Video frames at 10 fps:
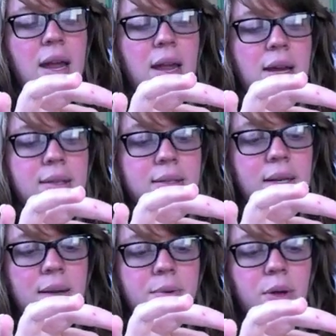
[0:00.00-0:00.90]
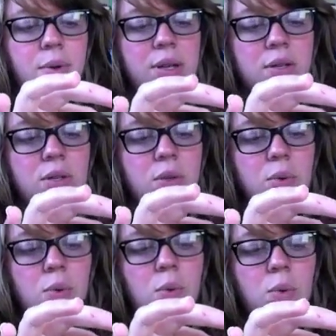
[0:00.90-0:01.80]
and I'm going
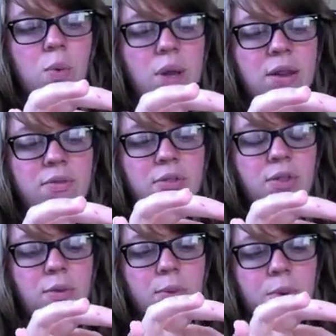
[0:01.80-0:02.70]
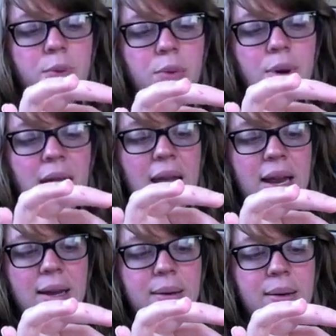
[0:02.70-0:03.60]
to weave through
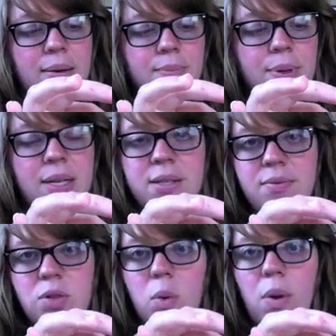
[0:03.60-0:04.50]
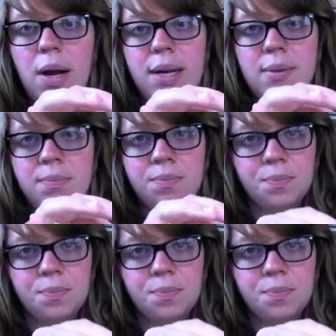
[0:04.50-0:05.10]
a piece of twine,